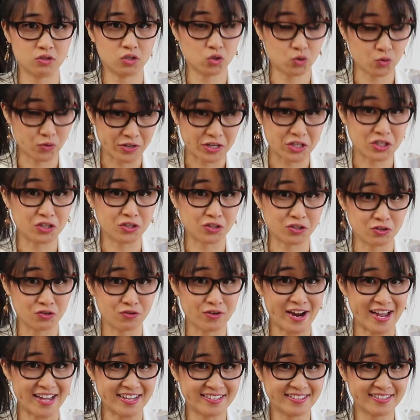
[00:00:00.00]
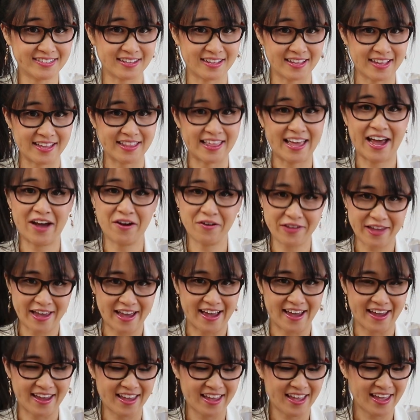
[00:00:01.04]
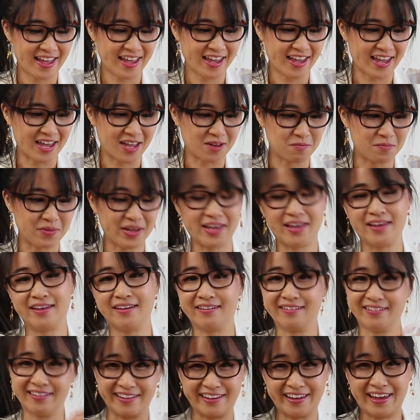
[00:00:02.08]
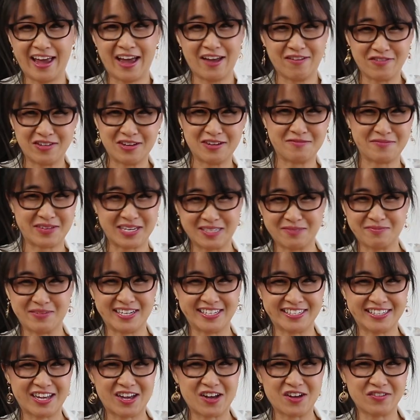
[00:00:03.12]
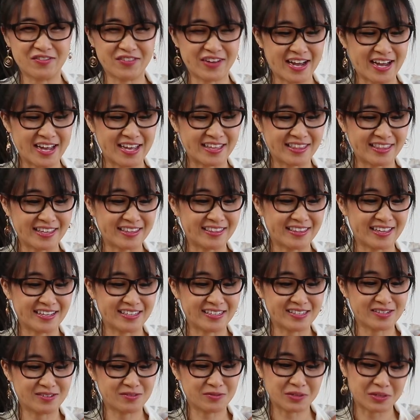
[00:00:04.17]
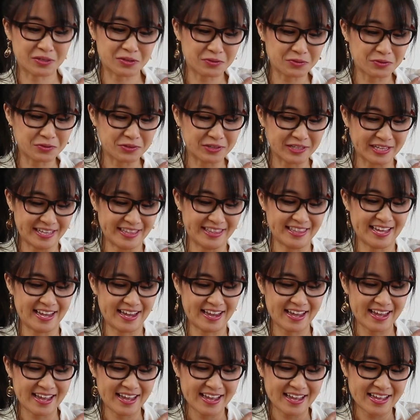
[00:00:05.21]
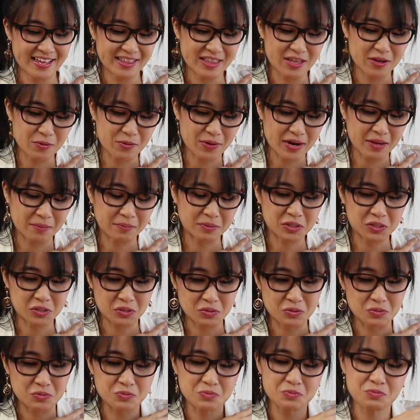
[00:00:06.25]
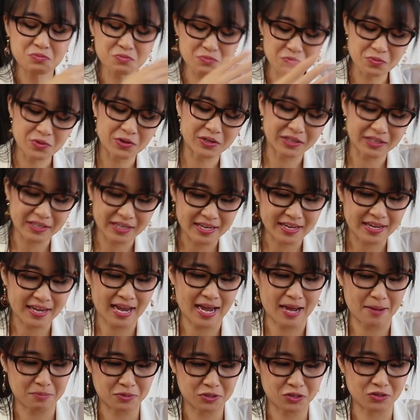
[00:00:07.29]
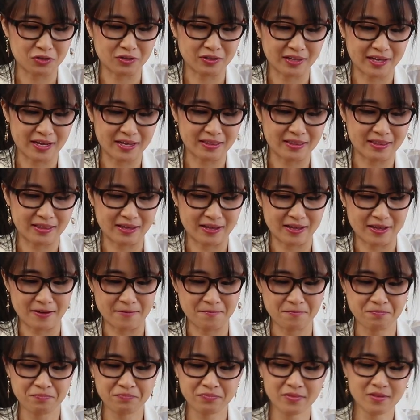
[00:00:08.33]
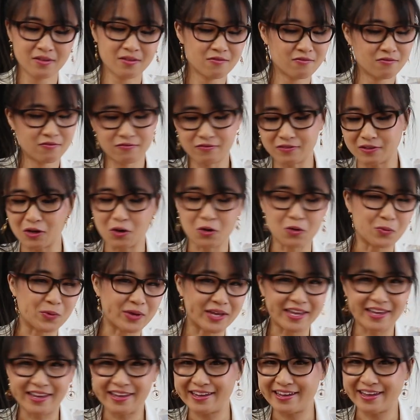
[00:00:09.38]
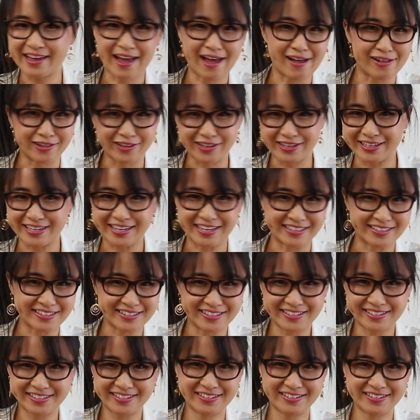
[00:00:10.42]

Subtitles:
traditional dress, the ao dai. And being half Vietnamese myself, I think that's really cool, and they were able to really capture like the flowy, elegant